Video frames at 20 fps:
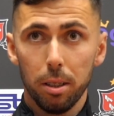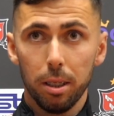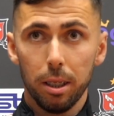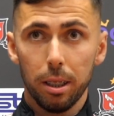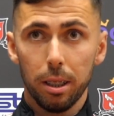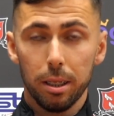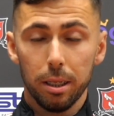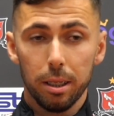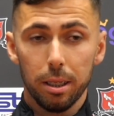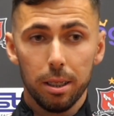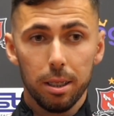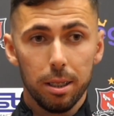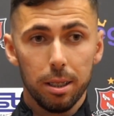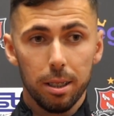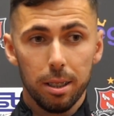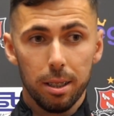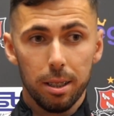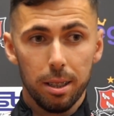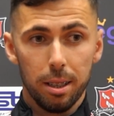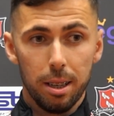like
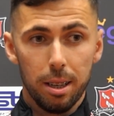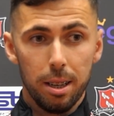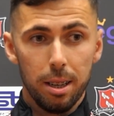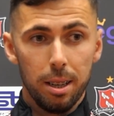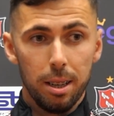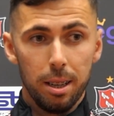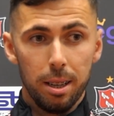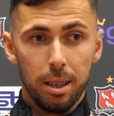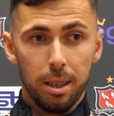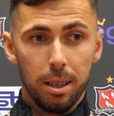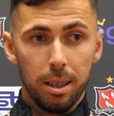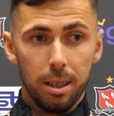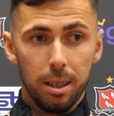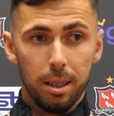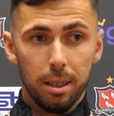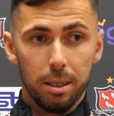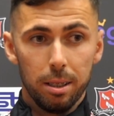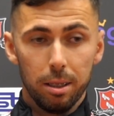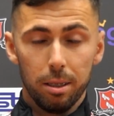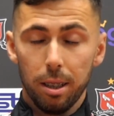it's
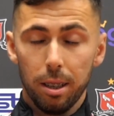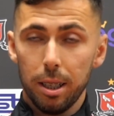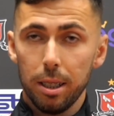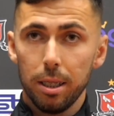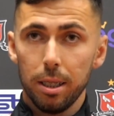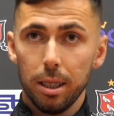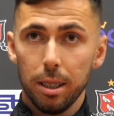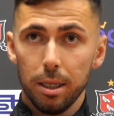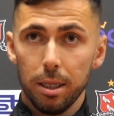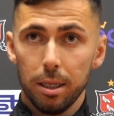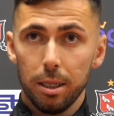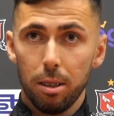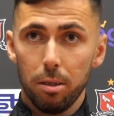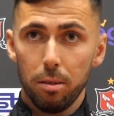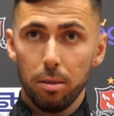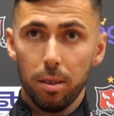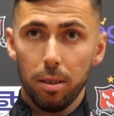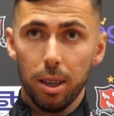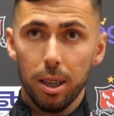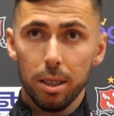a great season so
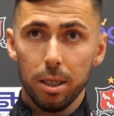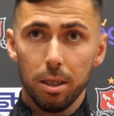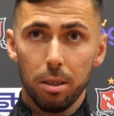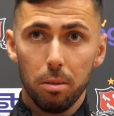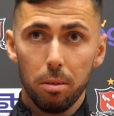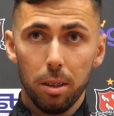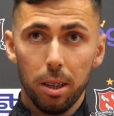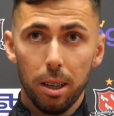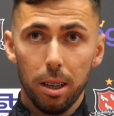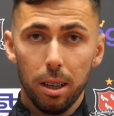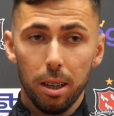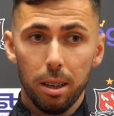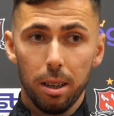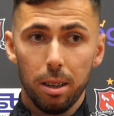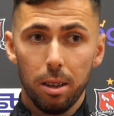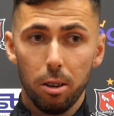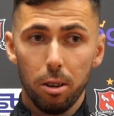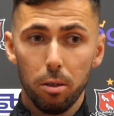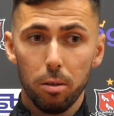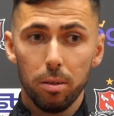far. So
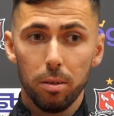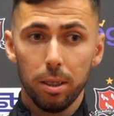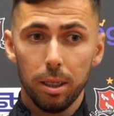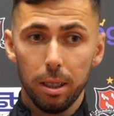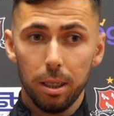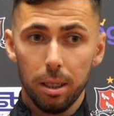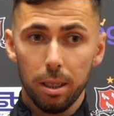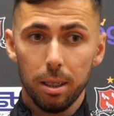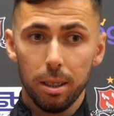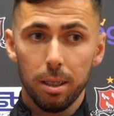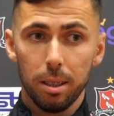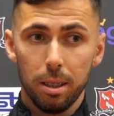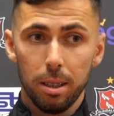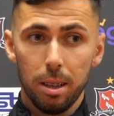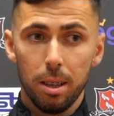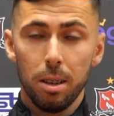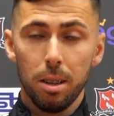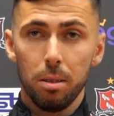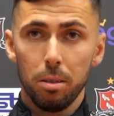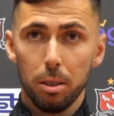hopefully
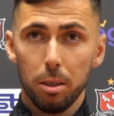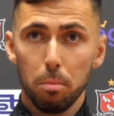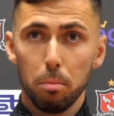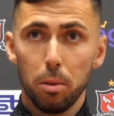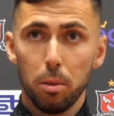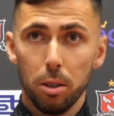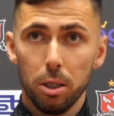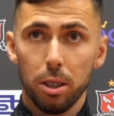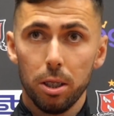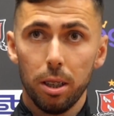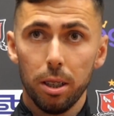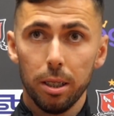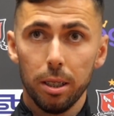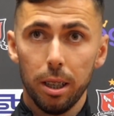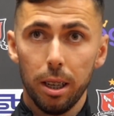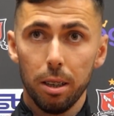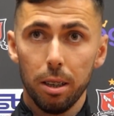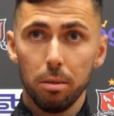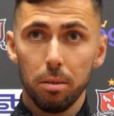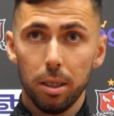we can push on
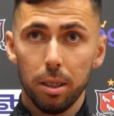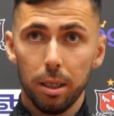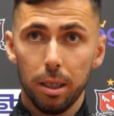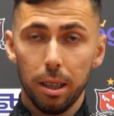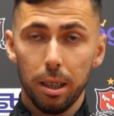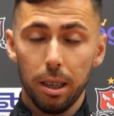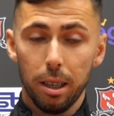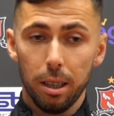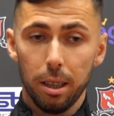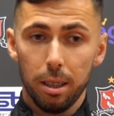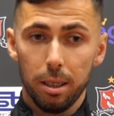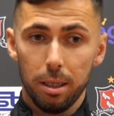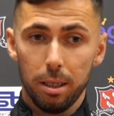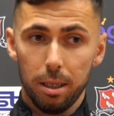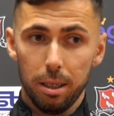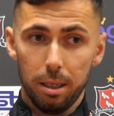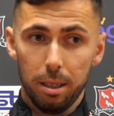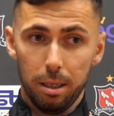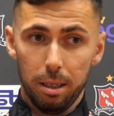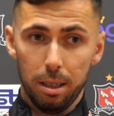now
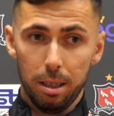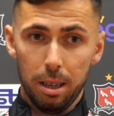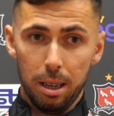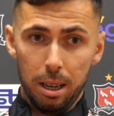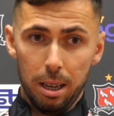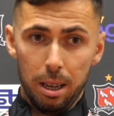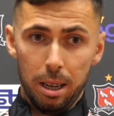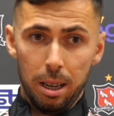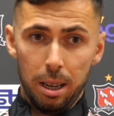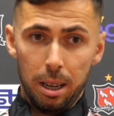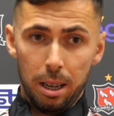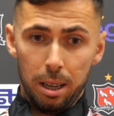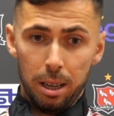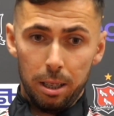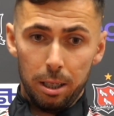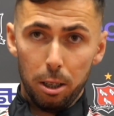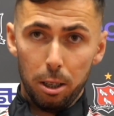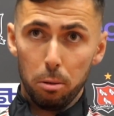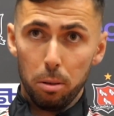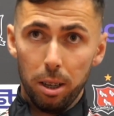and
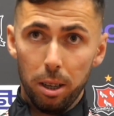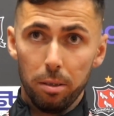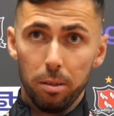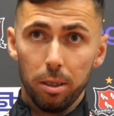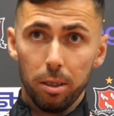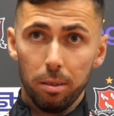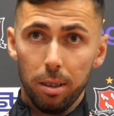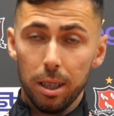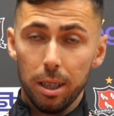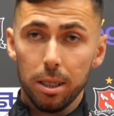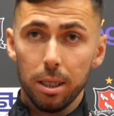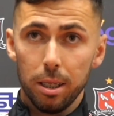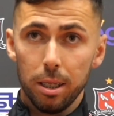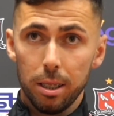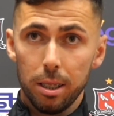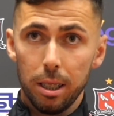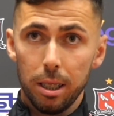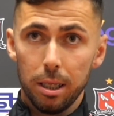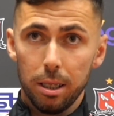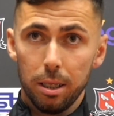do well for the rest of the
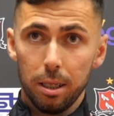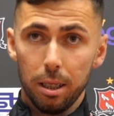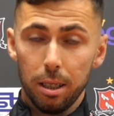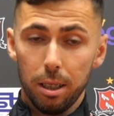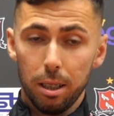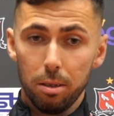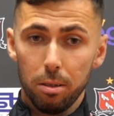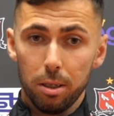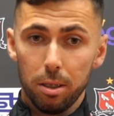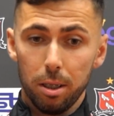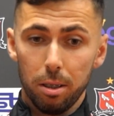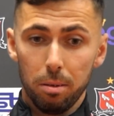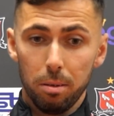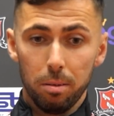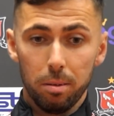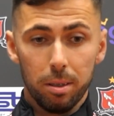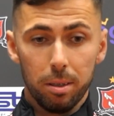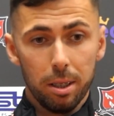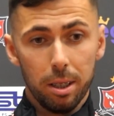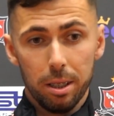season. You know,
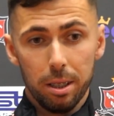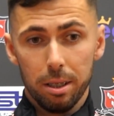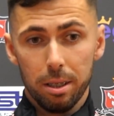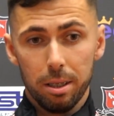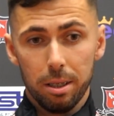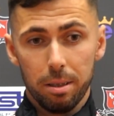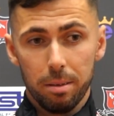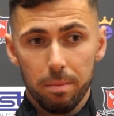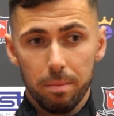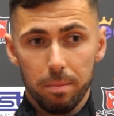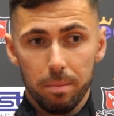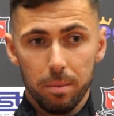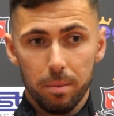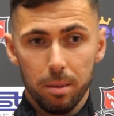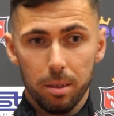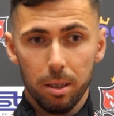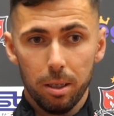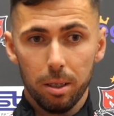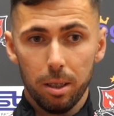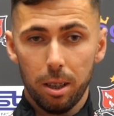so because
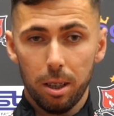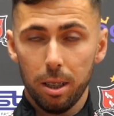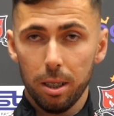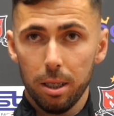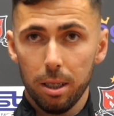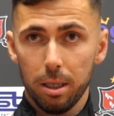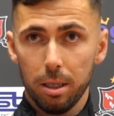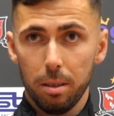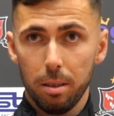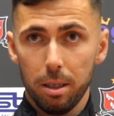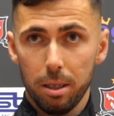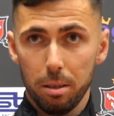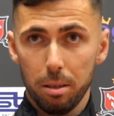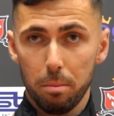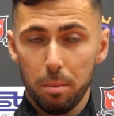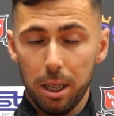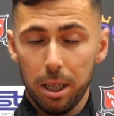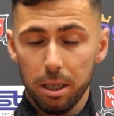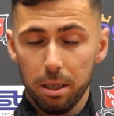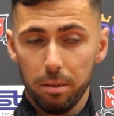Dundalk it's a
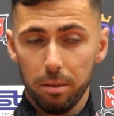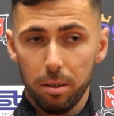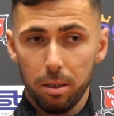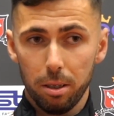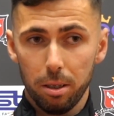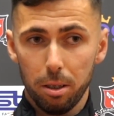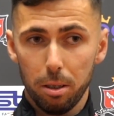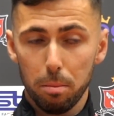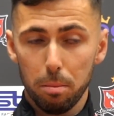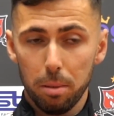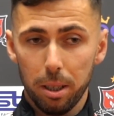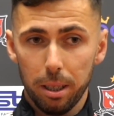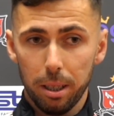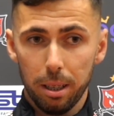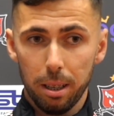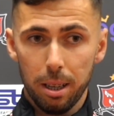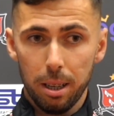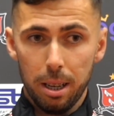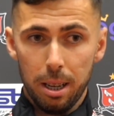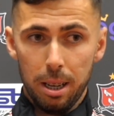massive club and